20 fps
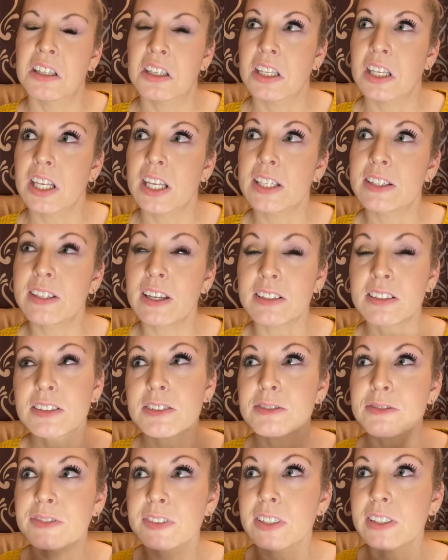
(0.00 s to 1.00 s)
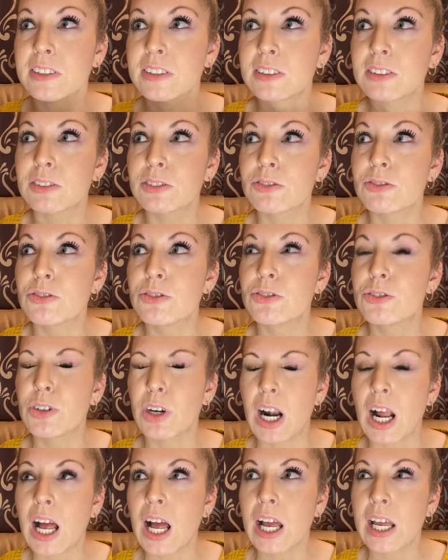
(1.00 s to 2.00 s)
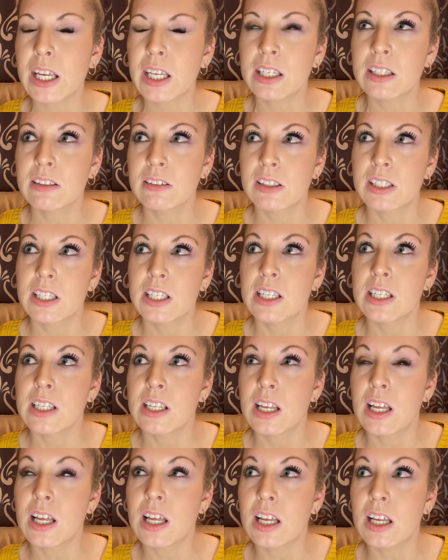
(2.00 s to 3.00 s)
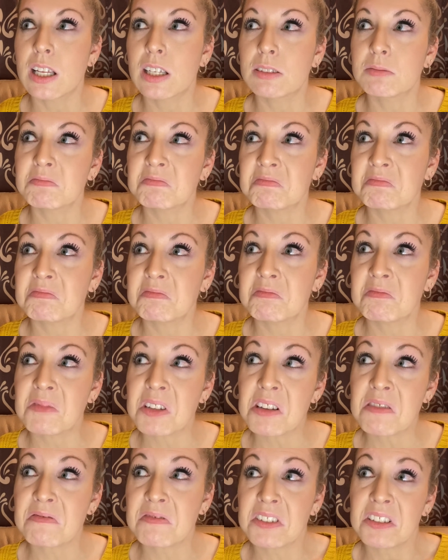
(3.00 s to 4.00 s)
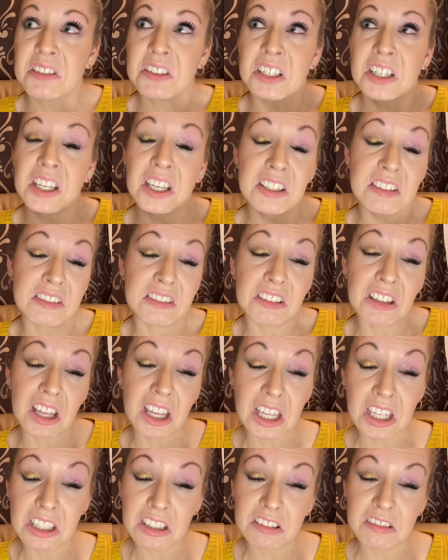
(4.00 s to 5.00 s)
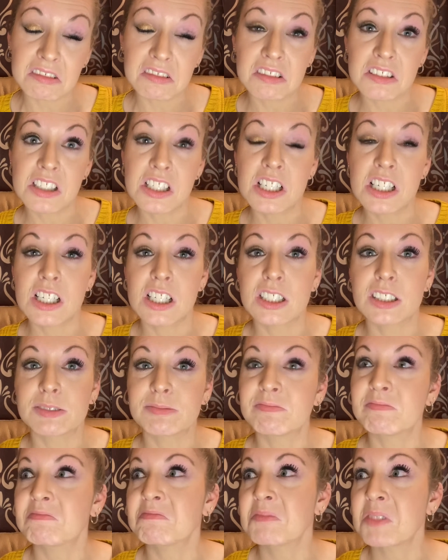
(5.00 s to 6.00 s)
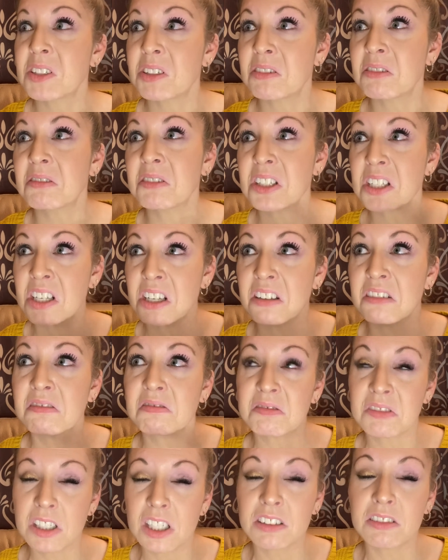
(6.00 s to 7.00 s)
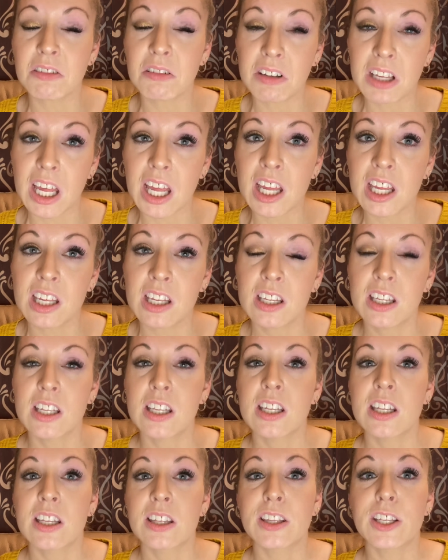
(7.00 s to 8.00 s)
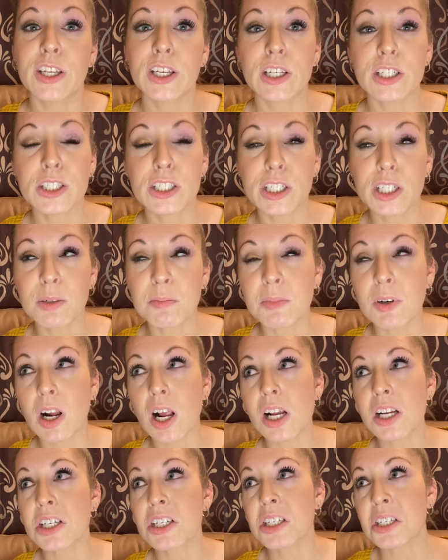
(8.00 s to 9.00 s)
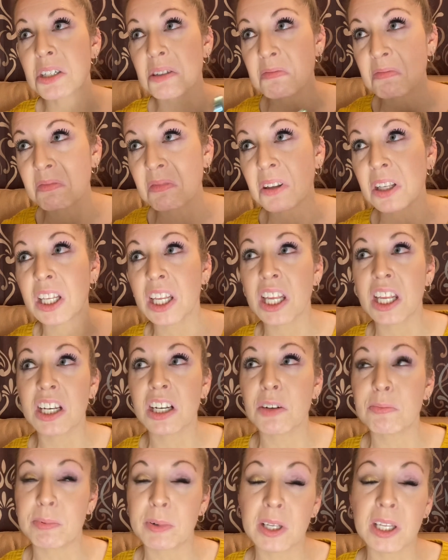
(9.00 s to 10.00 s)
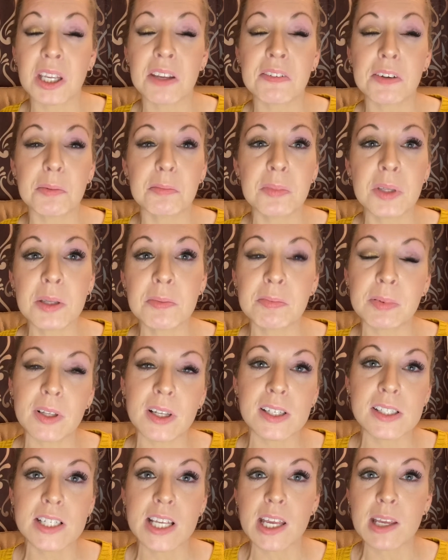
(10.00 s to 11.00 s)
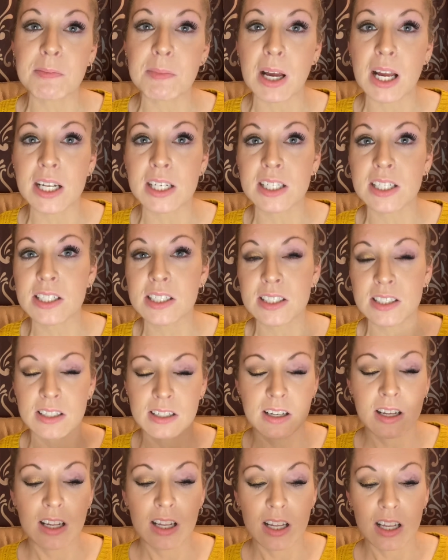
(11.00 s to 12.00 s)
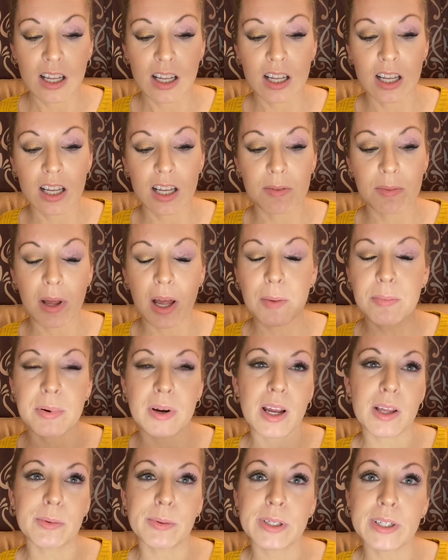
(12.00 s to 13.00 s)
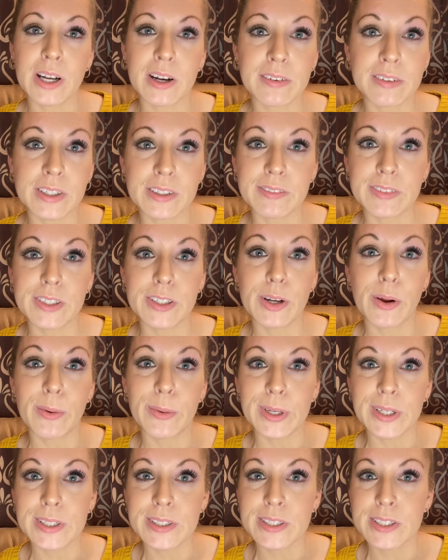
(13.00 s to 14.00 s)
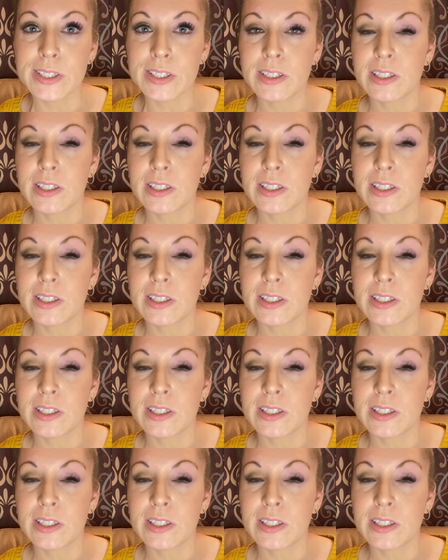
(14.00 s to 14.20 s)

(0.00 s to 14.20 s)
it doesn't feel dry. Um, it feels, I guess, light. Um, so yeah, that's okay. The cushiony brush, again, I'll probably give it a B plus, A minus. Um, I probably would never even notice